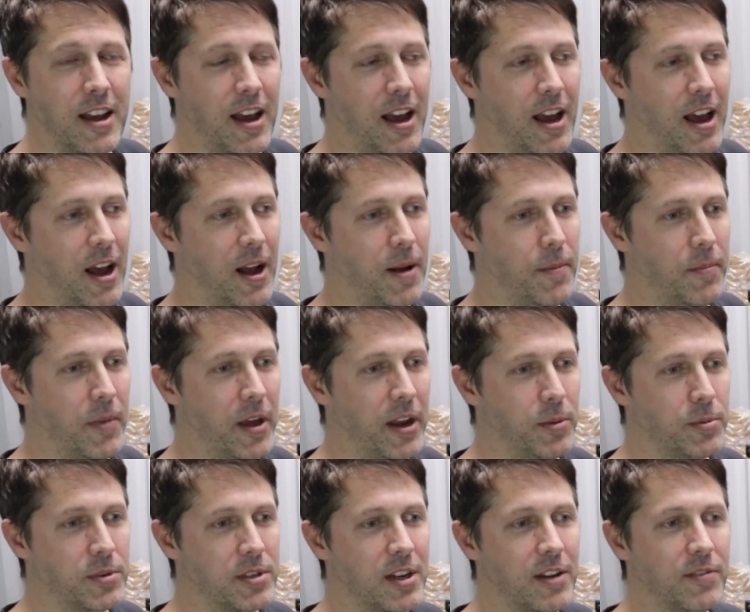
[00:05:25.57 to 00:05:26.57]
And it
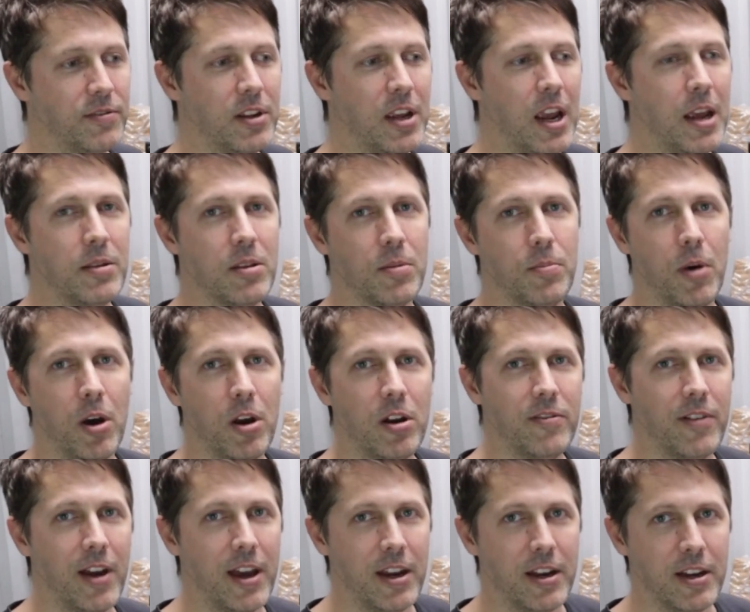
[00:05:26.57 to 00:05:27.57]
was enough to keep them
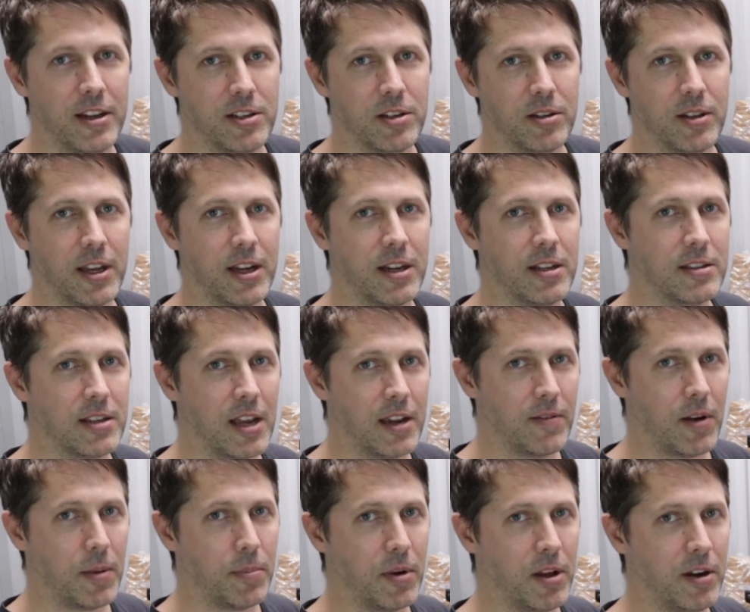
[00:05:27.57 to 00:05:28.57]
motivated until they could save
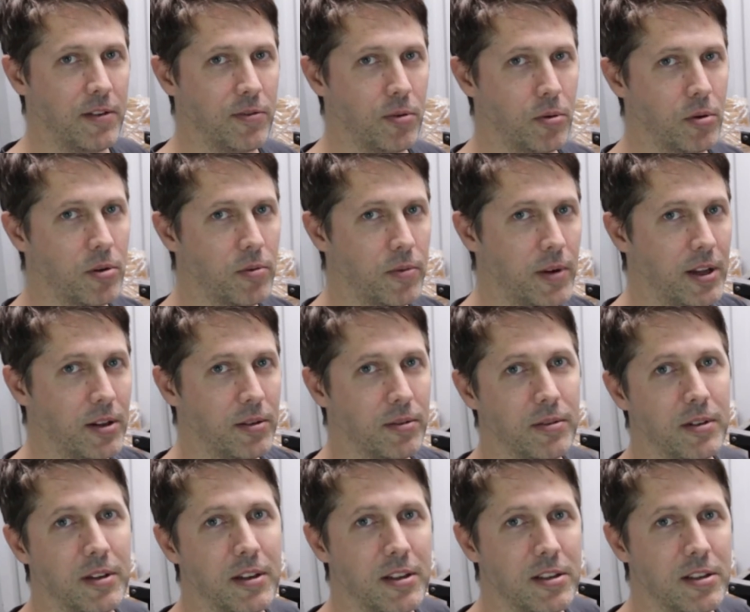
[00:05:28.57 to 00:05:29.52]
up and afford a real